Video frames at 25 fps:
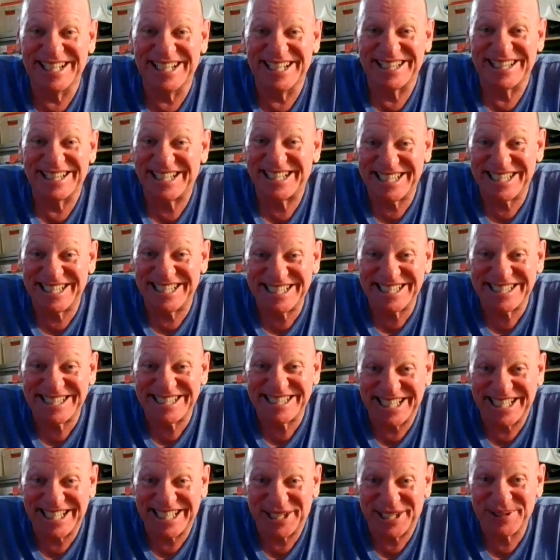They didn't
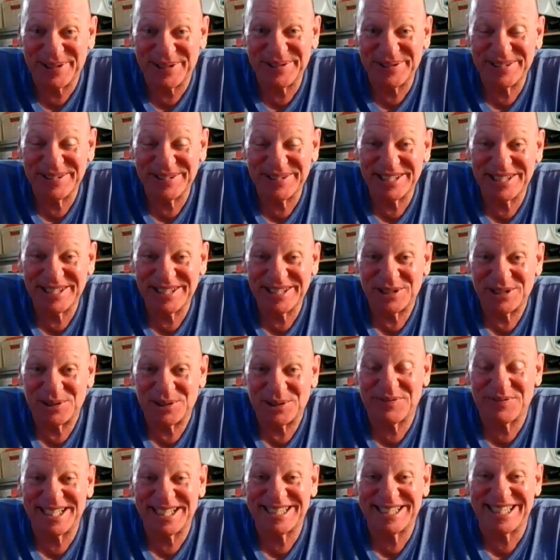know, or if
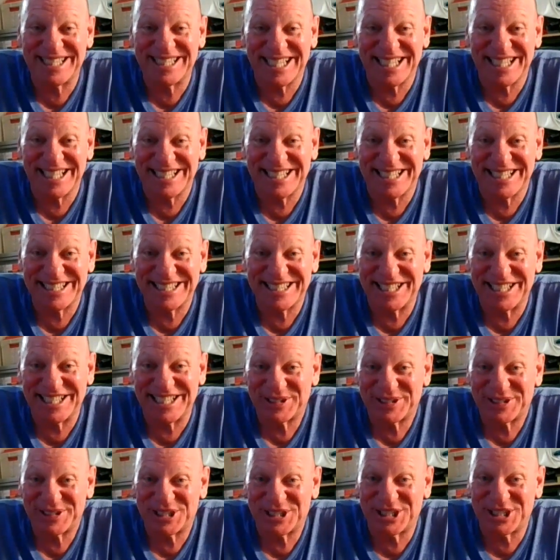they did, they're not
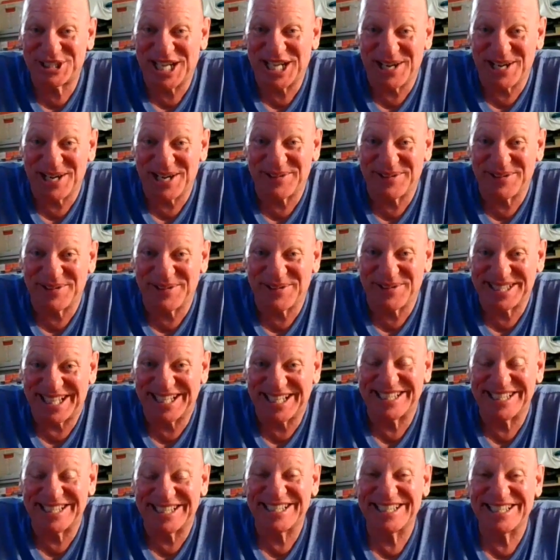sharing
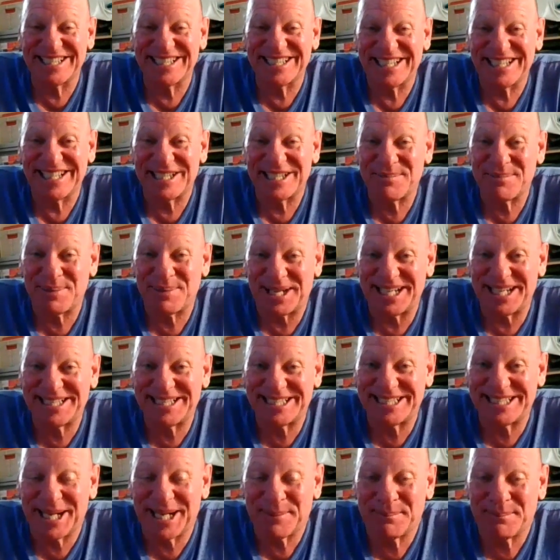that. They play
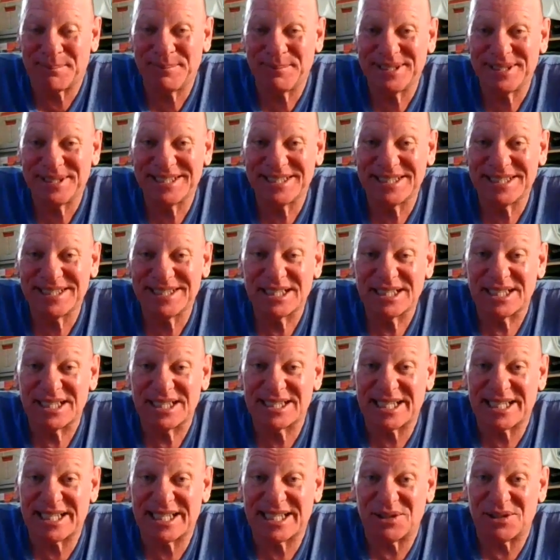dumb. Is
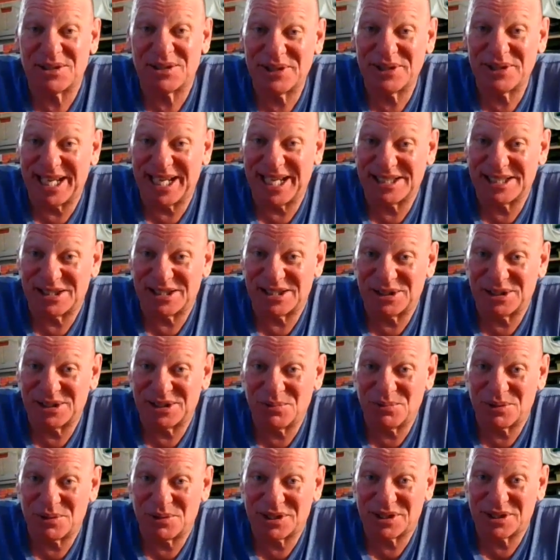that all they had to do
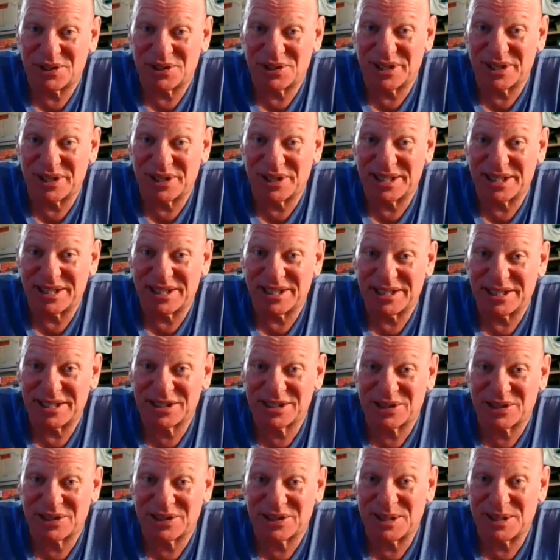was sign
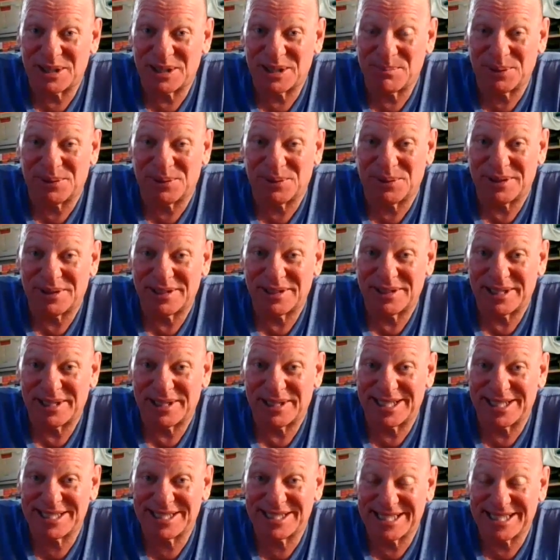a bill
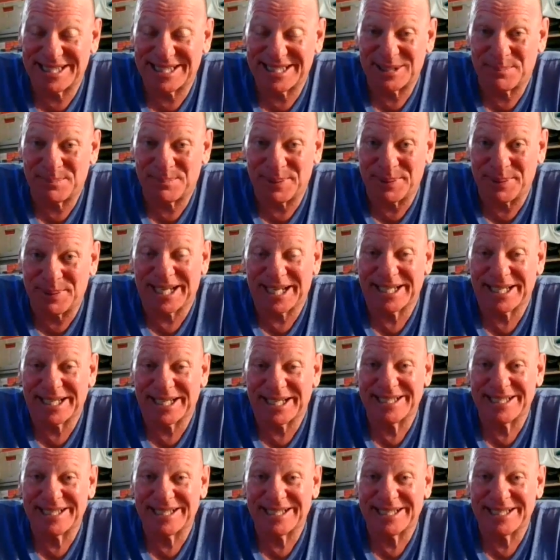and send it back?